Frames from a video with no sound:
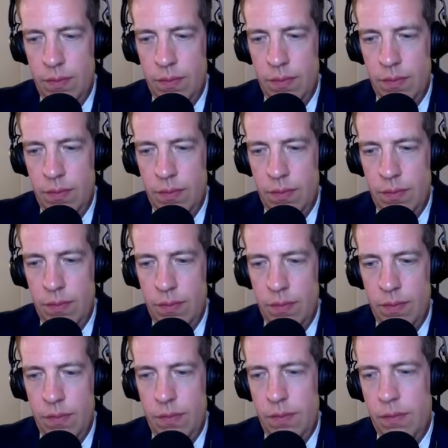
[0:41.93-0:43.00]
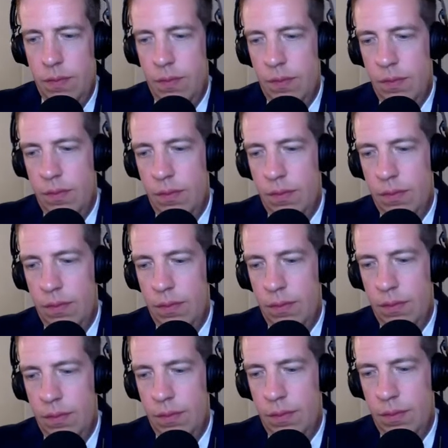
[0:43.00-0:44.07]

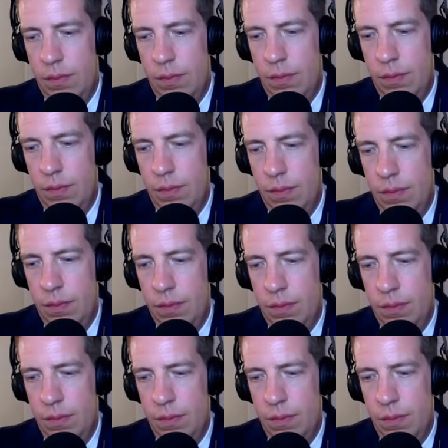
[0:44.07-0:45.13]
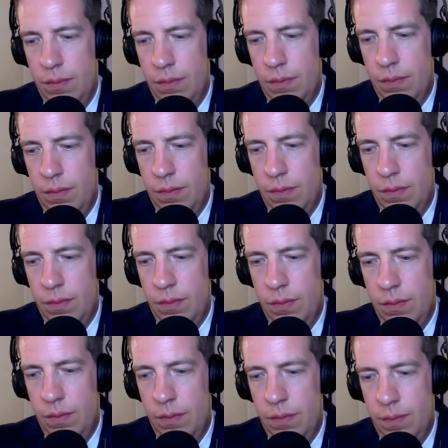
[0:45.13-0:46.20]

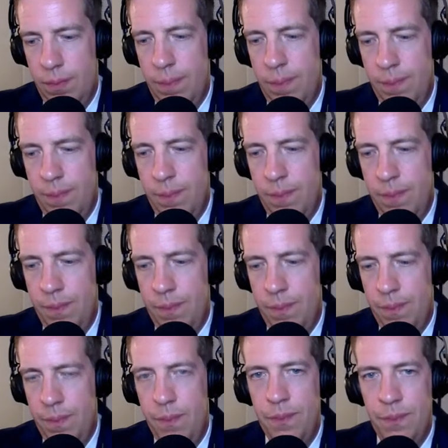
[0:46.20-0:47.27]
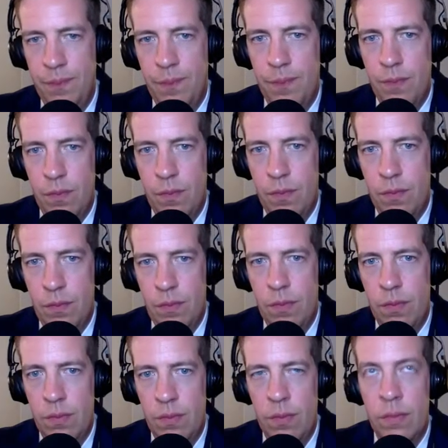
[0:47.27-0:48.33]

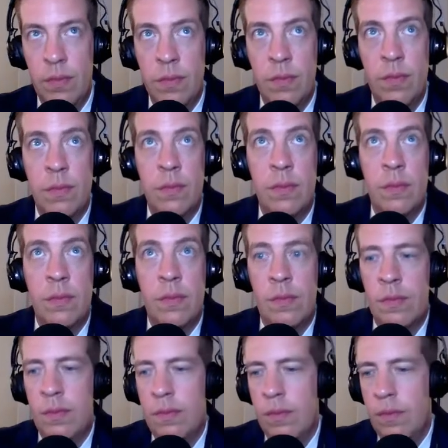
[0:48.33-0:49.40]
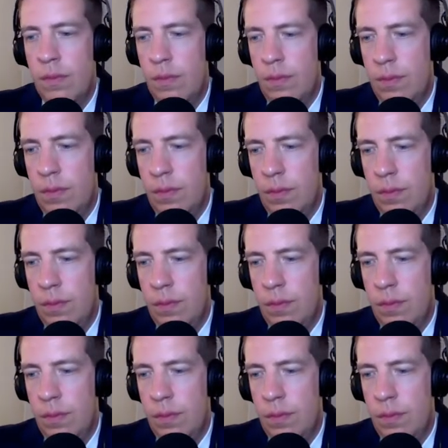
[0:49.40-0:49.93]
The person shown says nothing.